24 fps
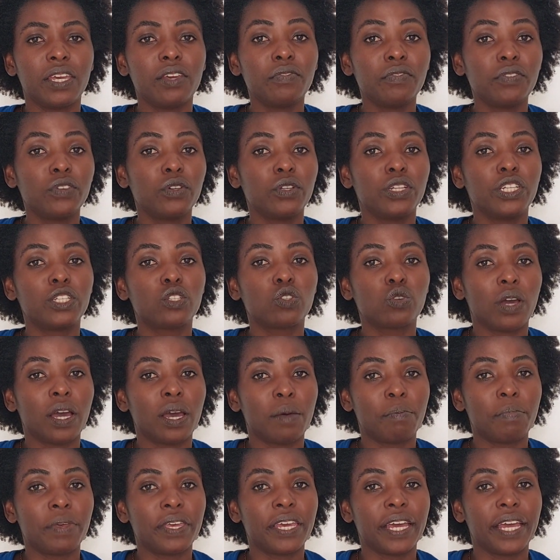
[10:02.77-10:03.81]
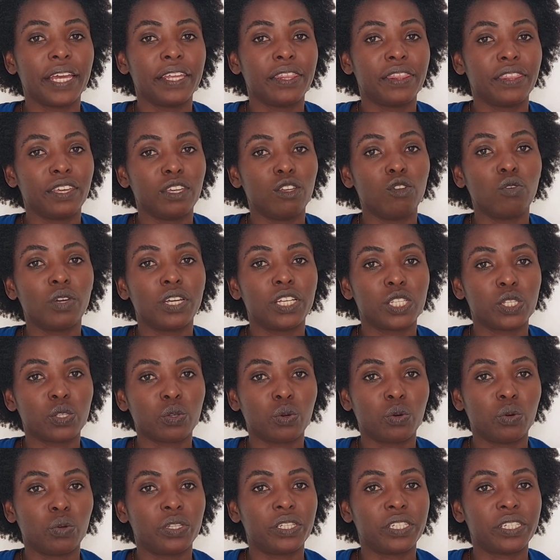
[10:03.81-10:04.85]
If you need to appear in the US
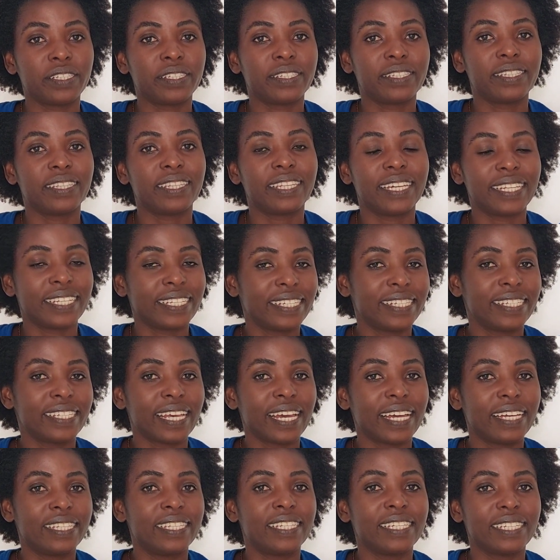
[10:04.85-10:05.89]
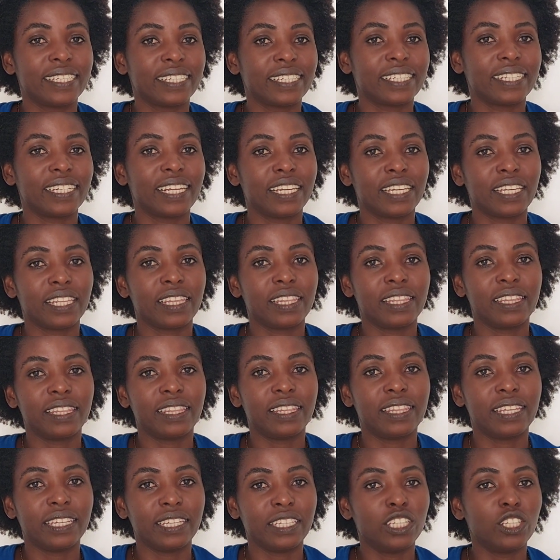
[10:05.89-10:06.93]
court, that is urgent, like
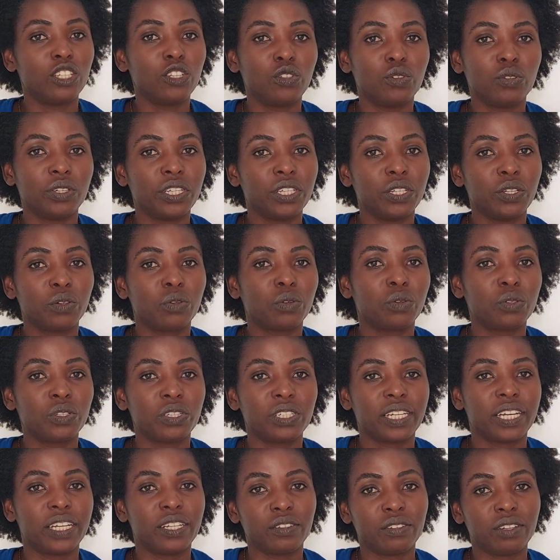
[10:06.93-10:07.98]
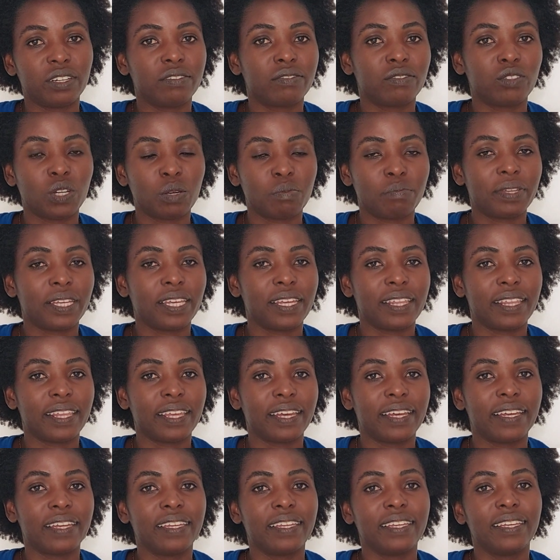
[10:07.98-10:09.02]
they need you in court and you have to appear
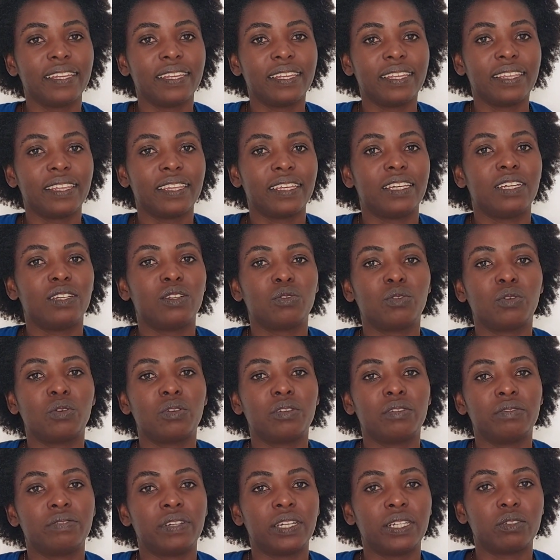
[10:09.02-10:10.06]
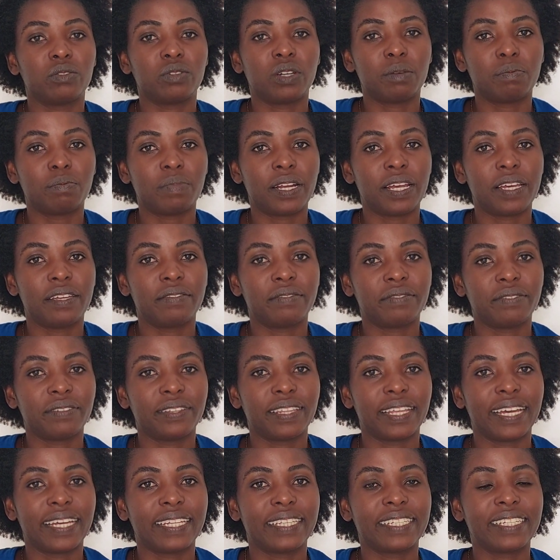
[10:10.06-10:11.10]
there, then you qualify to apply
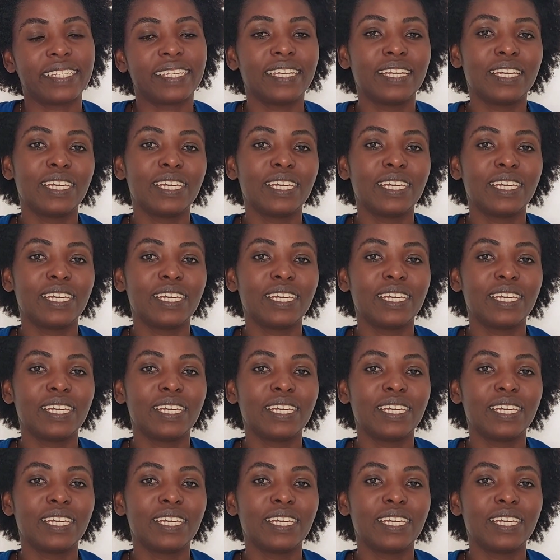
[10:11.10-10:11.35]
for that.